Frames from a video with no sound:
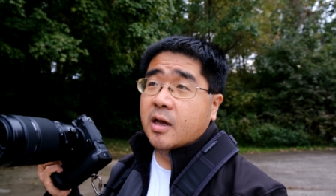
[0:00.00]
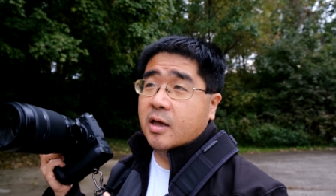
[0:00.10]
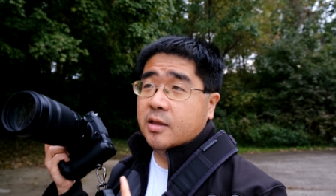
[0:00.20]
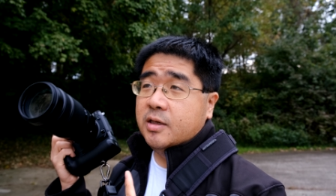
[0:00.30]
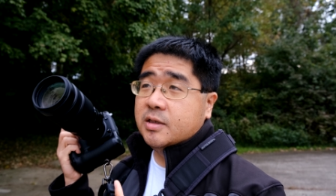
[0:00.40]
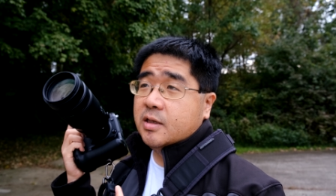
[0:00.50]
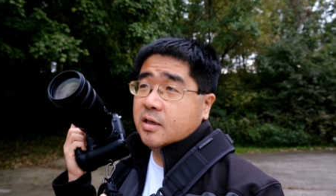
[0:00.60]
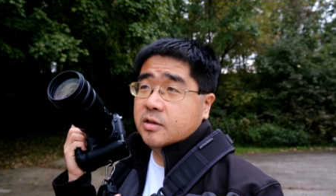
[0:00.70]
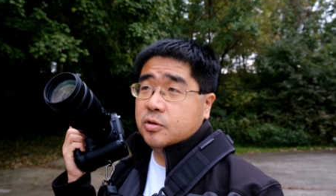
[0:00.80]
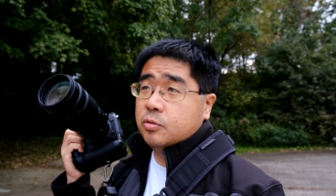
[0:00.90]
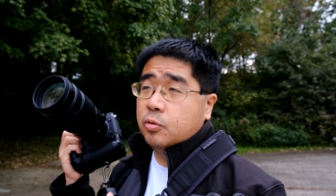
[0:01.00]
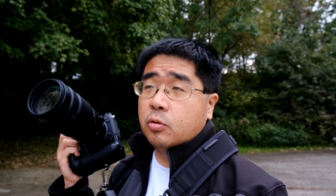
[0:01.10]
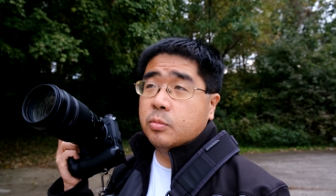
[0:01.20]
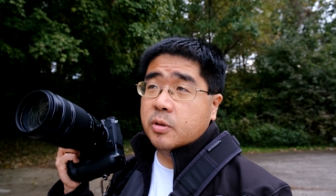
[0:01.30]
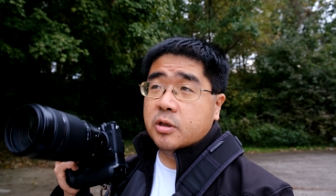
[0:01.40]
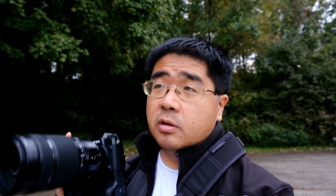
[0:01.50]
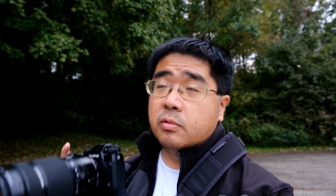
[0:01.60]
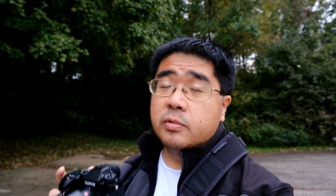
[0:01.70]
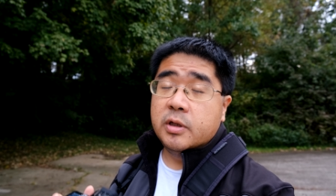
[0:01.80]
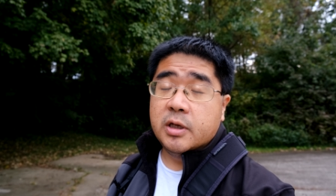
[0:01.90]
and these things you normally don't
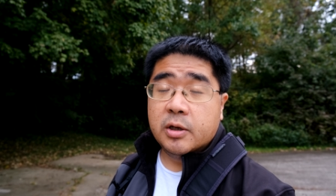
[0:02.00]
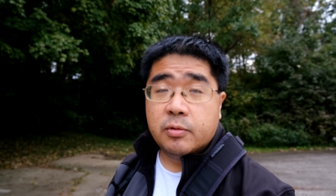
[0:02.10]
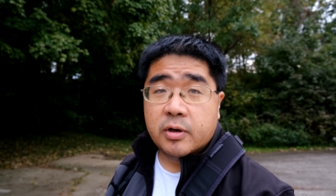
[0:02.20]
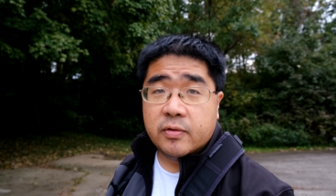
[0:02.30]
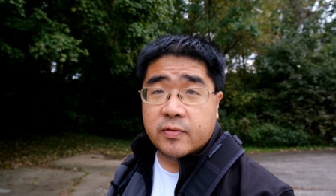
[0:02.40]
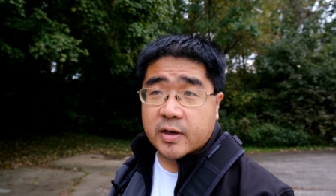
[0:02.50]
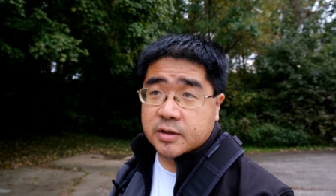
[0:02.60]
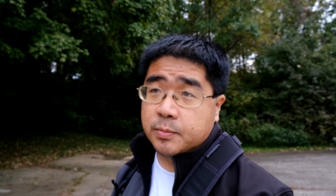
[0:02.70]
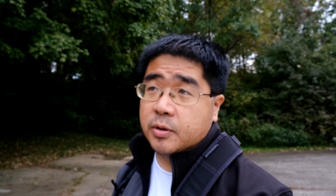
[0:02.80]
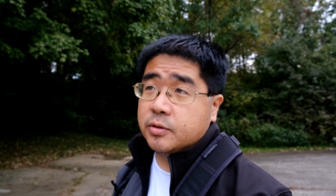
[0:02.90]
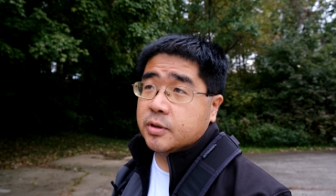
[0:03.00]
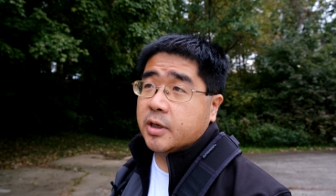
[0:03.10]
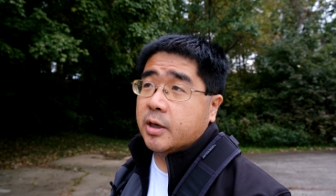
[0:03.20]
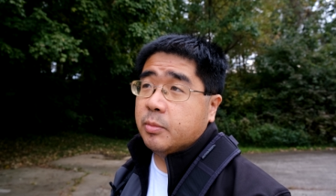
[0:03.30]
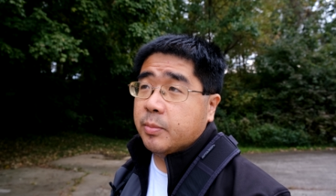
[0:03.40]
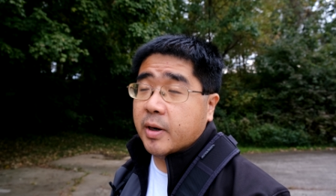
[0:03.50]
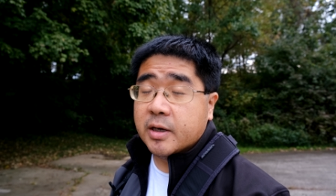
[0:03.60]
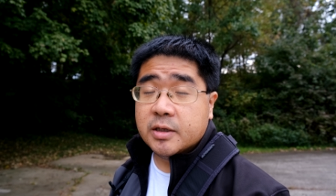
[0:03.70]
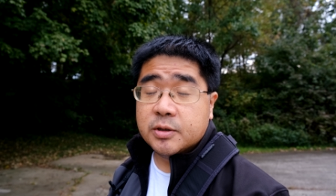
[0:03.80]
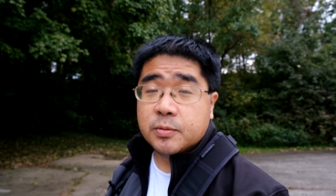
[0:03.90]
really get rid of as opposed to camera
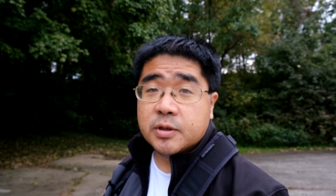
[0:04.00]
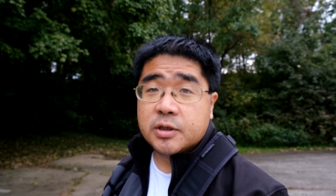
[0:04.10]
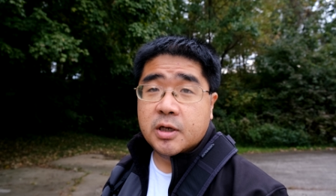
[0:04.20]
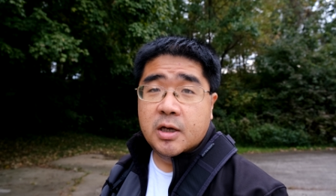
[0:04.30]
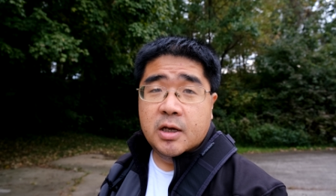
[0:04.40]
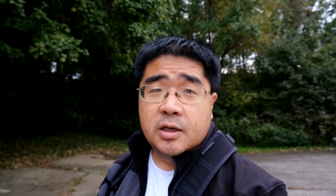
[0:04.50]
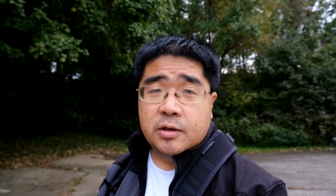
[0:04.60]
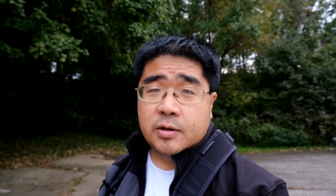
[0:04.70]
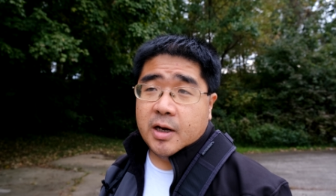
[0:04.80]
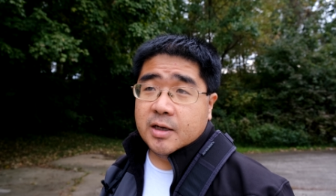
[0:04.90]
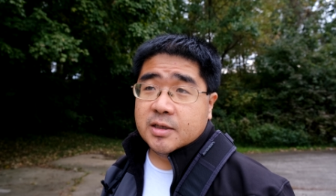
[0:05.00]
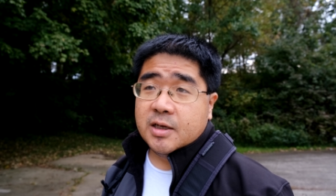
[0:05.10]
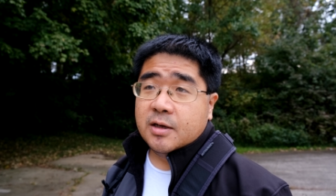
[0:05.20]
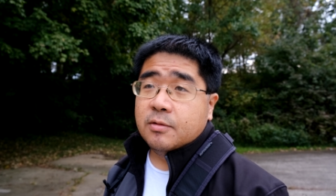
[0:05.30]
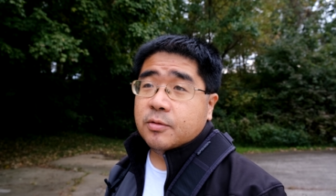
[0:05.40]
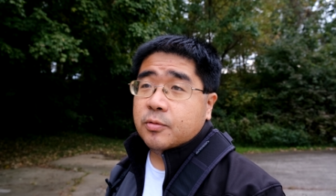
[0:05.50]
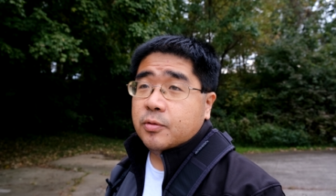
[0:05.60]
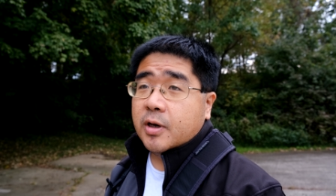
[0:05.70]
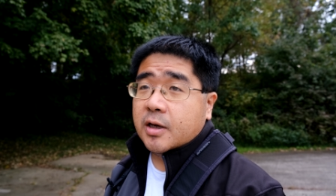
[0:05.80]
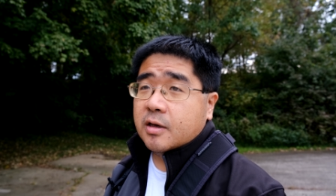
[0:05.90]
bodies, which you kind of cycle through
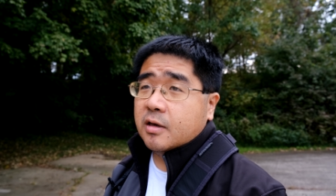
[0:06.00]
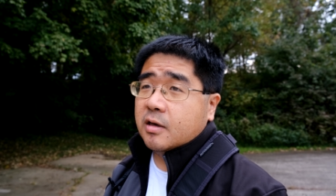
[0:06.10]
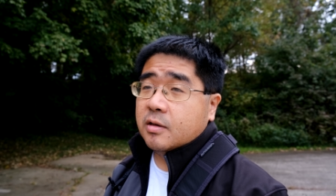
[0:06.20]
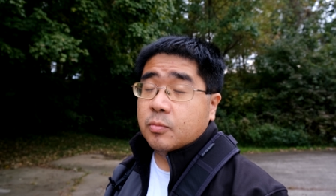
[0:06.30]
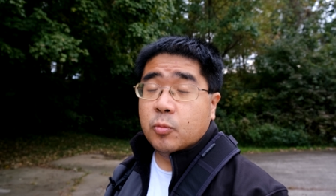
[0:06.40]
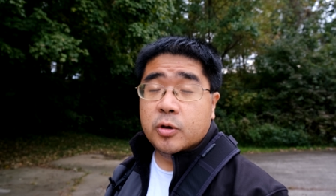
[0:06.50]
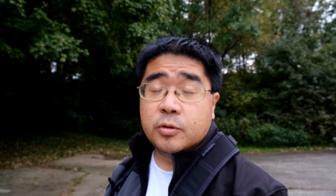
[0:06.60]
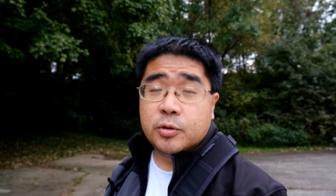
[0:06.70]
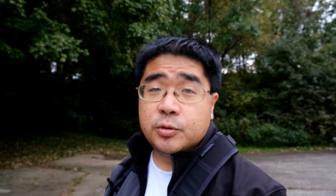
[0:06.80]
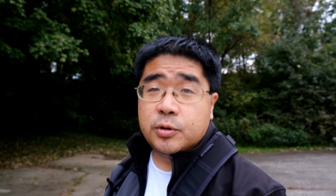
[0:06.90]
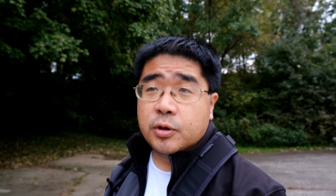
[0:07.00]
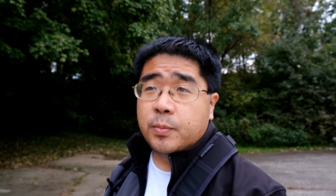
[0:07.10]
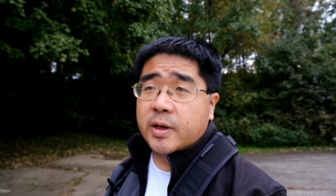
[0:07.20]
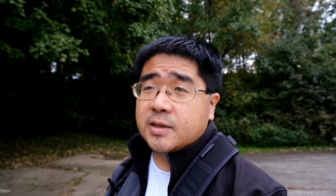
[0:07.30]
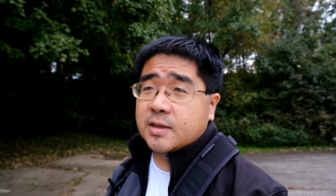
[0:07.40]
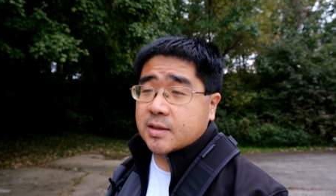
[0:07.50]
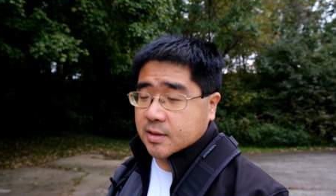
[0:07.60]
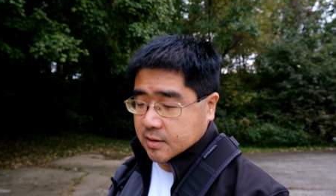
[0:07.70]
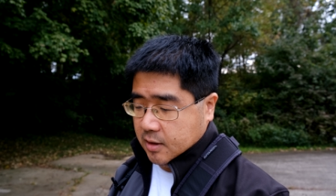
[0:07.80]
it on a one or two year basis.